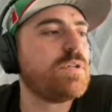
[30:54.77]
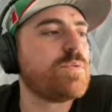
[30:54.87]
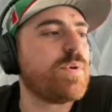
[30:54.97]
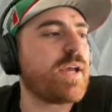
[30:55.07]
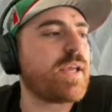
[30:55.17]

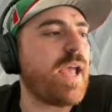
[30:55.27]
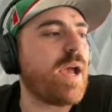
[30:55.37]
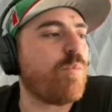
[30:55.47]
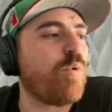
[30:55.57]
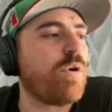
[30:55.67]
So we got
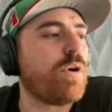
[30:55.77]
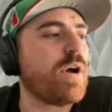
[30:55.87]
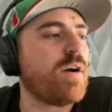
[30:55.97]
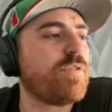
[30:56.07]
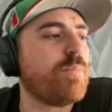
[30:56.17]
Cam Ward
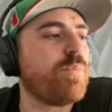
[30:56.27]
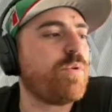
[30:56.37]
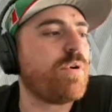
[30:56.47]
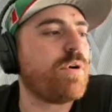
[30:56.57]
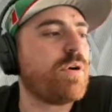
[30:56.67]
off the
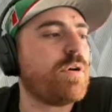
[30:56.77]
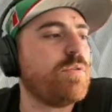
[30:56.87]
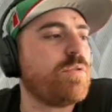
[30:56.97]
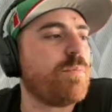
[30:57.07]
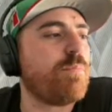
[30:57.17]
board,
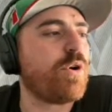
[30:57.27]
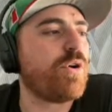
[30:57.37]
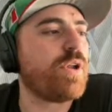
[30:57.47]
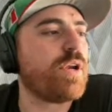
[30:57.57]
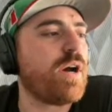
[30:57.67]
Luther
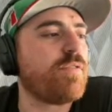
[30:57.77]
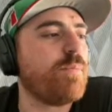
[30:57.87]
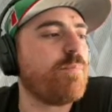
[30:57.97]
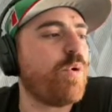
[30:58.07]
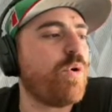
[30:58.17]
Burden off the
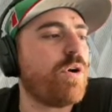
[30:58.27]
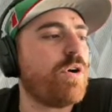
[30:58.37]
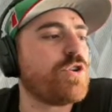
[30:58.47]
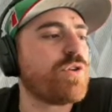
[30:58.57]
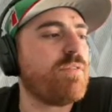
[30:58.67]

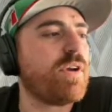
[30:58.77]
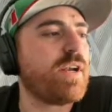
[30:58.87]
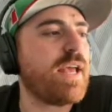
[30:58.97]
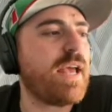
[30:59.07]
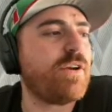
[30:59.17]
board,
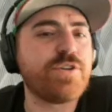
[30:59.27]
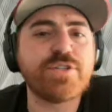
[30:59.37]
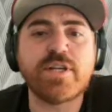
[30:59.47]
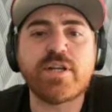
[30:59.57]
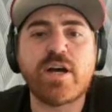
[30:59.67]
Travion
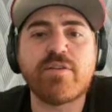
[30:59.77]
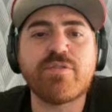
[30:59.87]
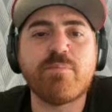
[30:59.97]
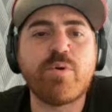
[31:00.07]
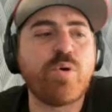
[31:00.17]
Henderson off
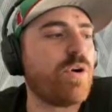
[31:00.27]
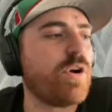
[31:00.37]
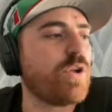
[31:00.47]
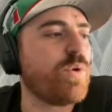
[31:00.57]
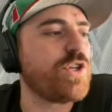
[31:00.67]
the
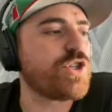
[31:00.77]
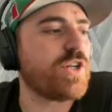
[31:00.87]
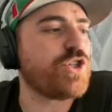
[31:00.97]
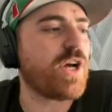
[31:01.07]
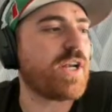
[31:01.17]
board,
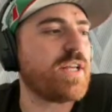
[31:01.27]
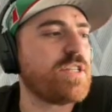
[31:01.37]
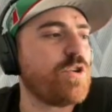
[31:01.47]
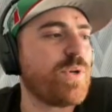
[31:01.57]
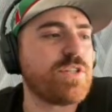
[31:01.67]
Quinshon
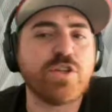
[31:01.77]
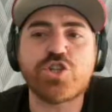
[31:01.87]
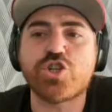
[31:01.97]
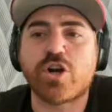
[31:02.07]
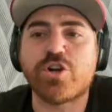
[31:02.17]
Judkins, who went to the
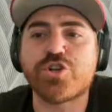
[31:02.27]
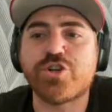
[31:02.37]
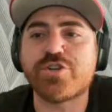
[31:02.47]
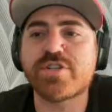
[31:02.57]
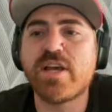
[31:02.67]

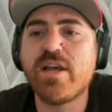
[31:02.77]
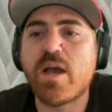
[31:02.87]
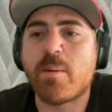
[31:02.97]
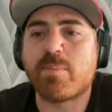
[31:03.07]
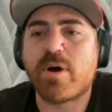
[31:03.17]
Chargers.
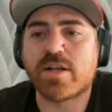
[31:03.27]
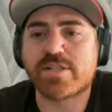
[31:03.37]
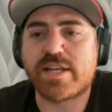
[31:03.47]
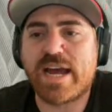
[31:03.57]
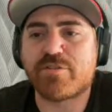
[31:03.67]
I'm going to
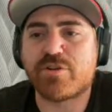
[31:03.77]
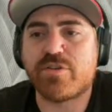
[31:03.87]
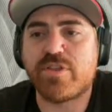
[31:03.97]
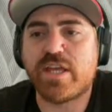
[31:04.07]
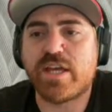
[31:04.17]
pause it after
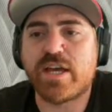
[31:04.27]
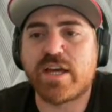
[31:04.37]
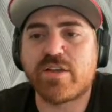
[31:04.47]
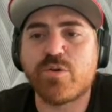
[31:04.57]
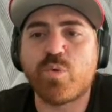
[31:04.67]
the
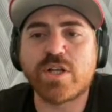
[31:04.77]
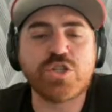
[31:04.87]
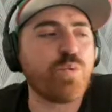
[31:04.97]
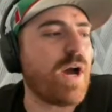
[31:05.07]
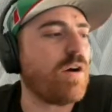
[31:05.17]

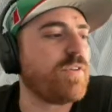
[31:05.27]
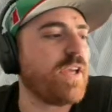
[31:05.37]
112